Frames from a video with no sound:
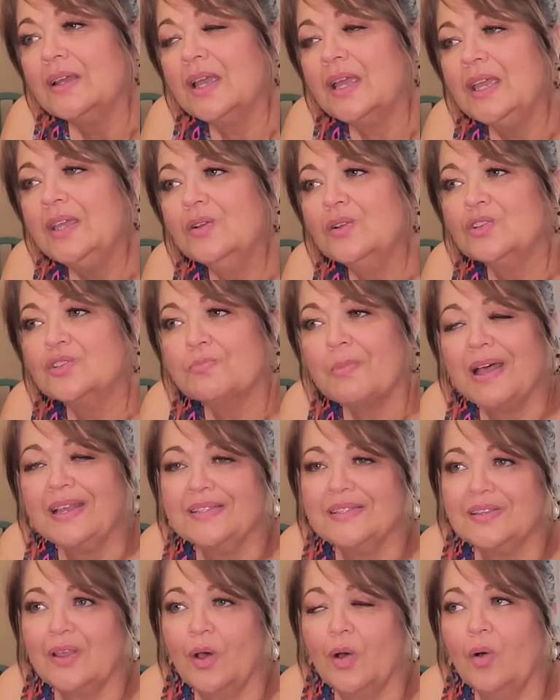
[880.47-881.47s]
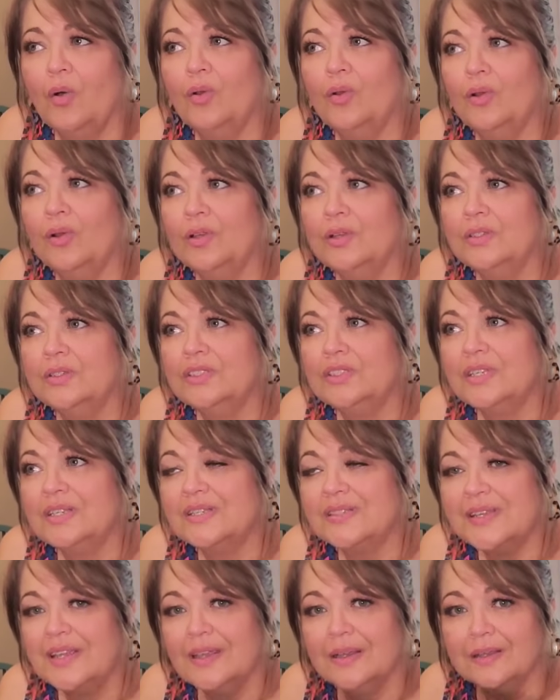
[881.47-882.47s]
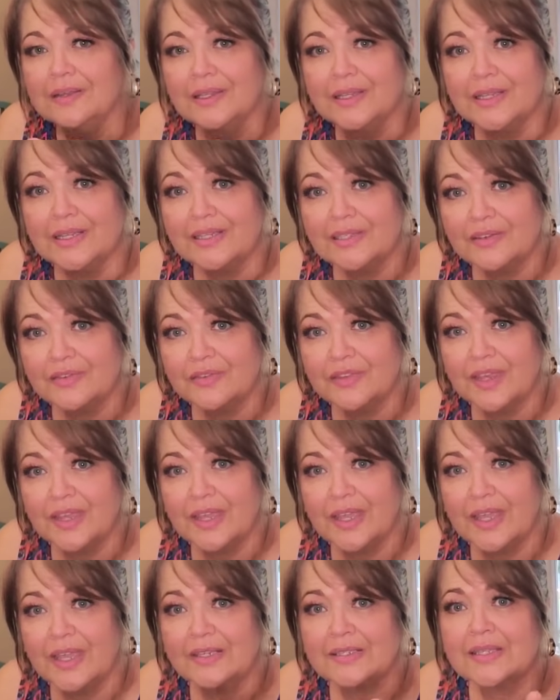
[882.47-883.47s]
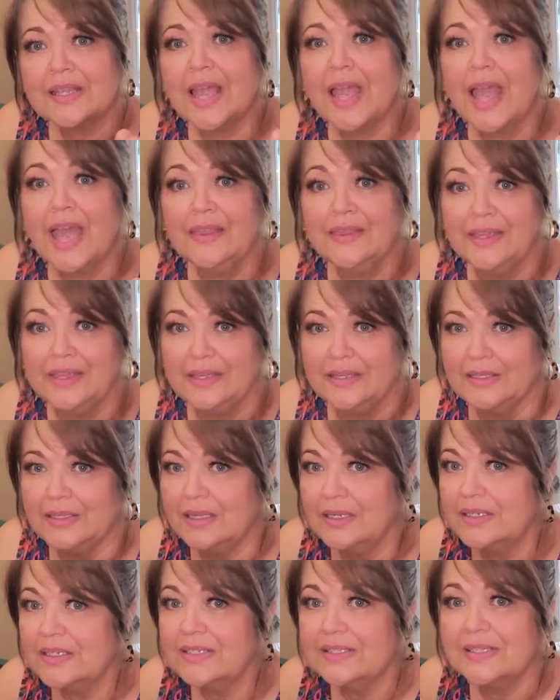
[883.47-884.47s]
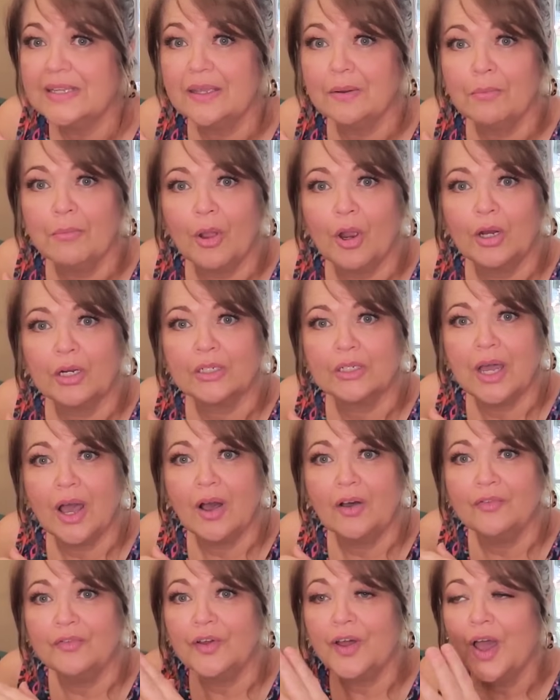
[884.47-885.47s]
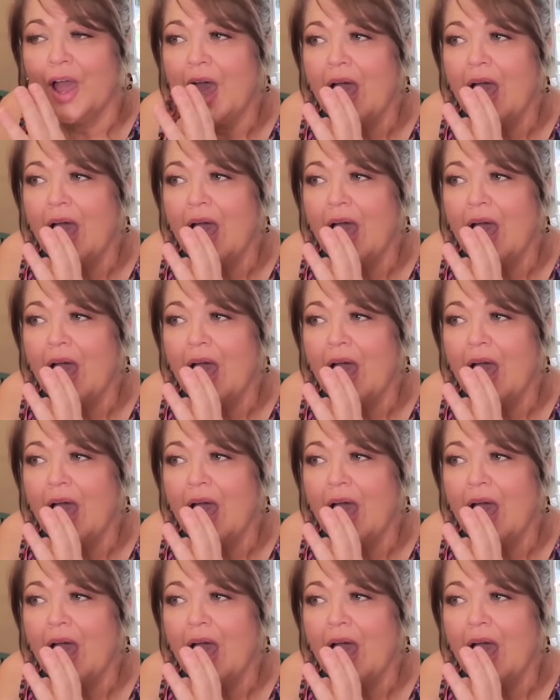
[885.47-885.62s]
heals my soul to see a list of things and then to see them marked off.